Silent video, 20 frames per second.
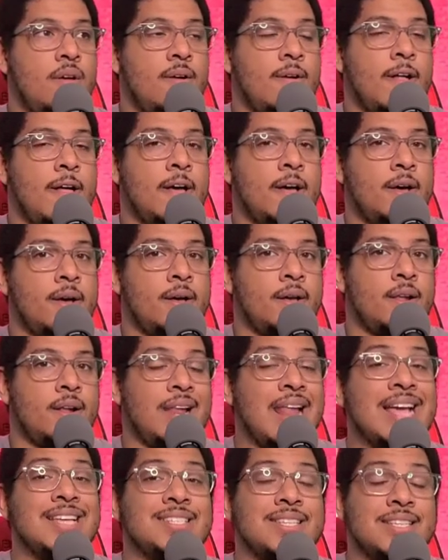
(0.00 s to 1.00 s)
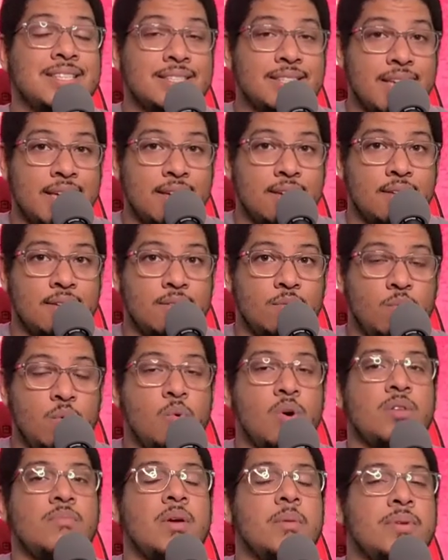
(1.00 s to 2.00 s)
uh, licensing. We
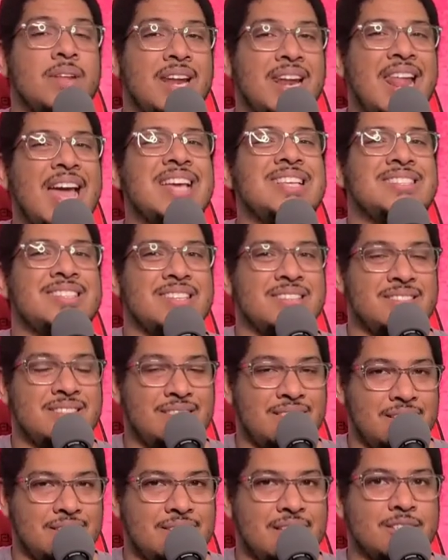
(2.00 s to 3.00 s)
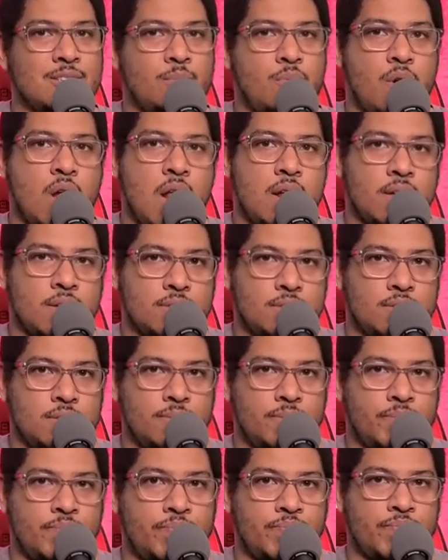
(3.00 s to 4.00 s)
want to be able to license this as a product,
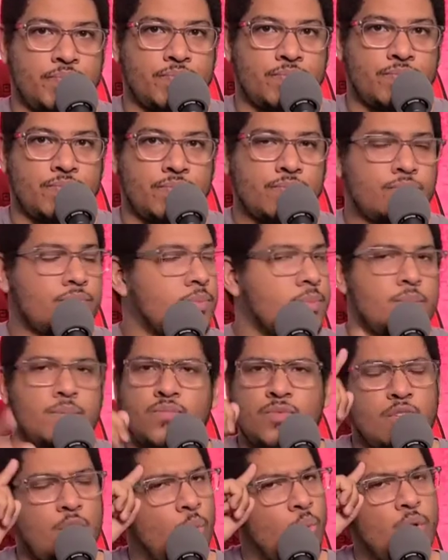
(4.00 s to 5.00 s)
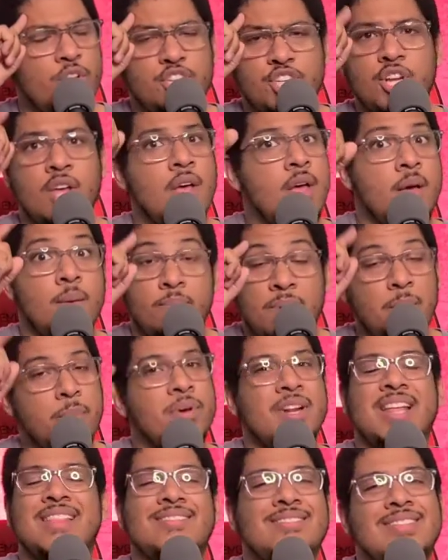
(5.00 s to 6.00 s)
which people
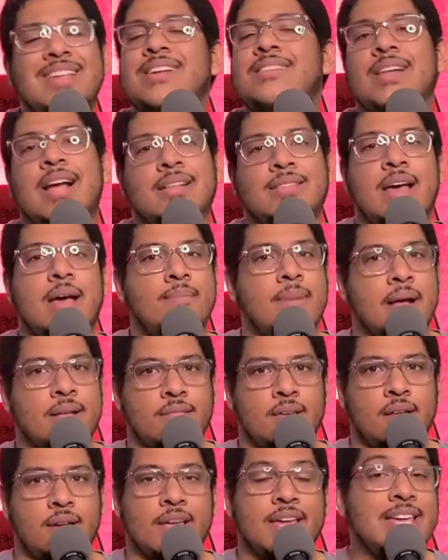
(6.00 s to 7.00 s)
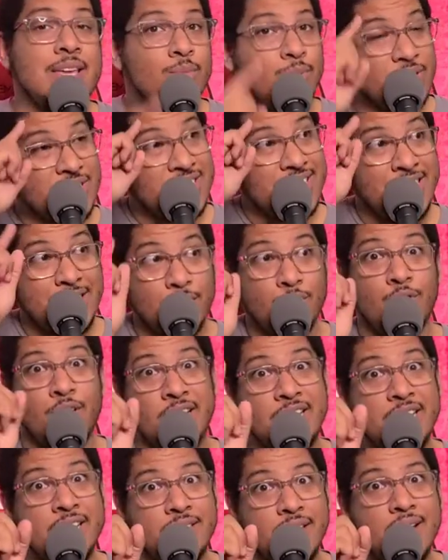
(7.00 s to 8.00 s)
didn't think like that back then. He was
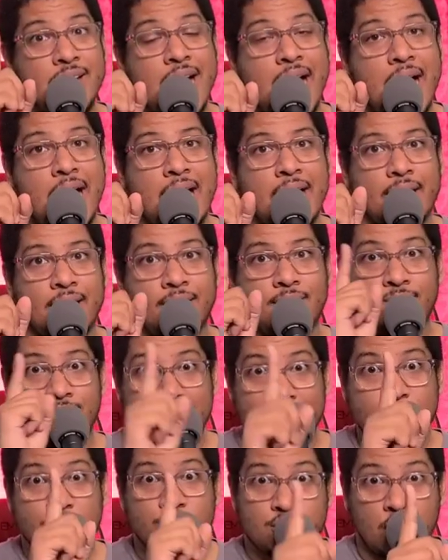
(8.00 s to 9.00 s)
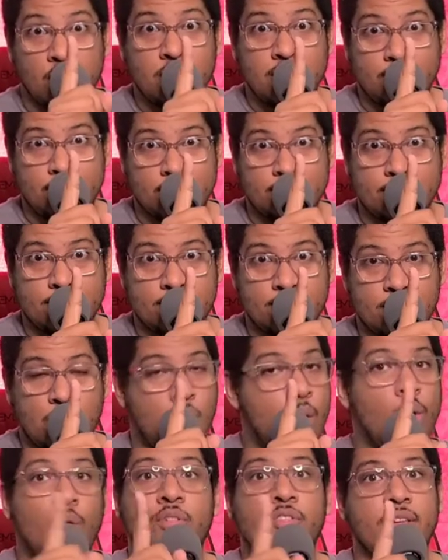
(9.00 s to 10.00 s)
literally the guy that started this
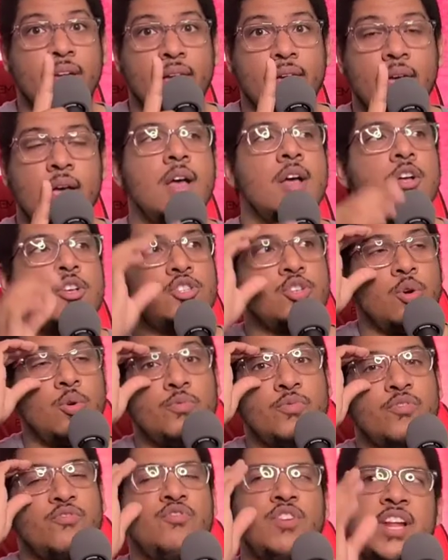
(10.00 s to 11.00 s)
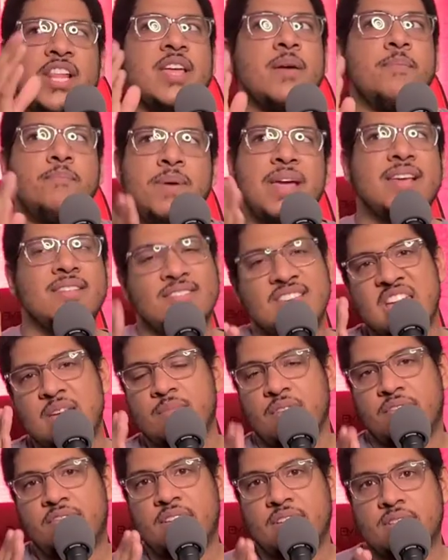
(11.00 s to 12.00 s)
whole thing. So really a big theme
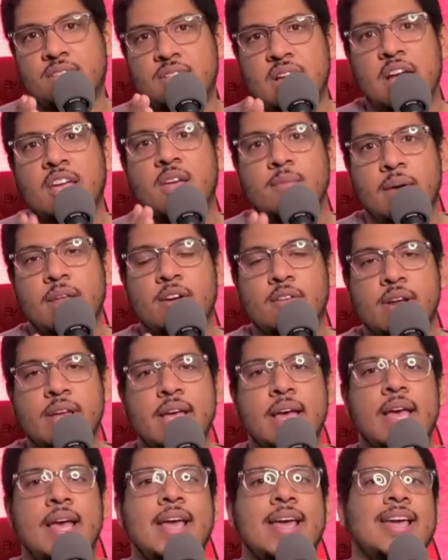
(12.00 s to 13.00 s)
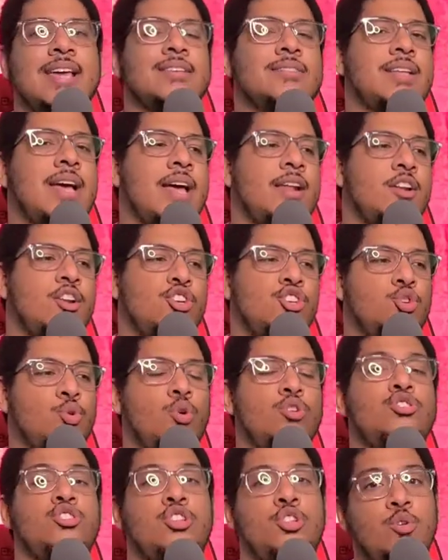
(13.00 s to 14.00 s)
of this documentary is that
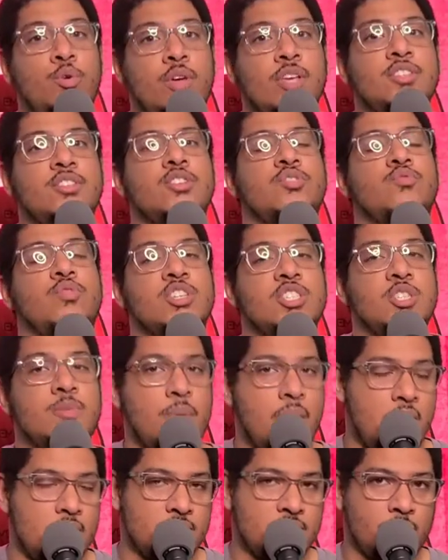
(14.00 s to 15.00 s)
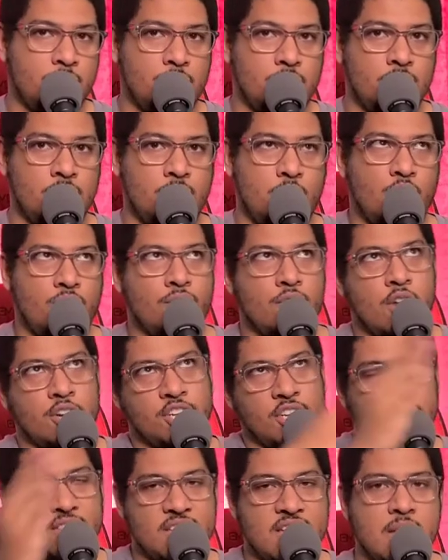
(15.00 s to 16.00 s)
George Lucas is responsible,
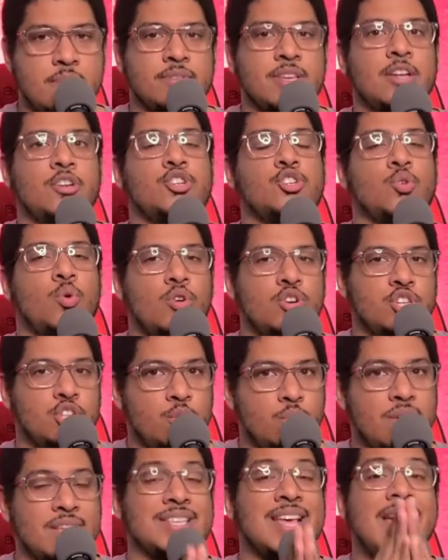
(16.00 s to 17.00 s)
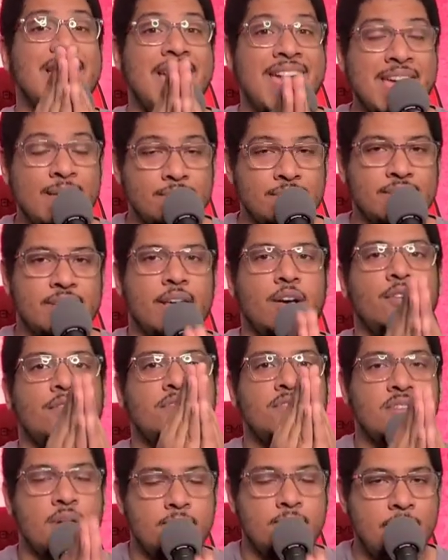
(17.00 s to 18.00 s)
overarching theme, that George Lucas
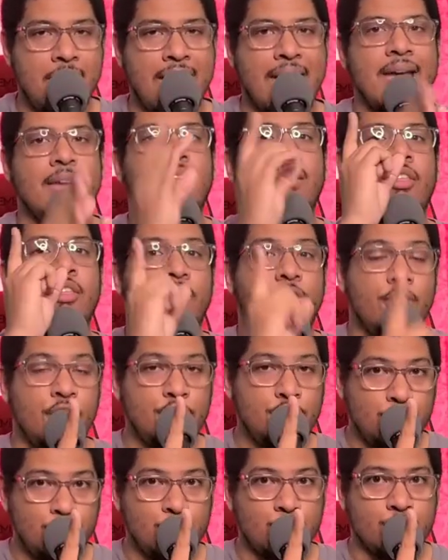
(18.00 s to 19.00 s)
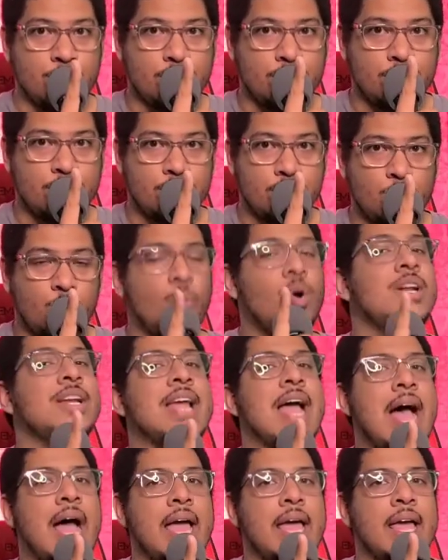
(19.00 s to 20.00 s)
himself, the man, the dude, one guy,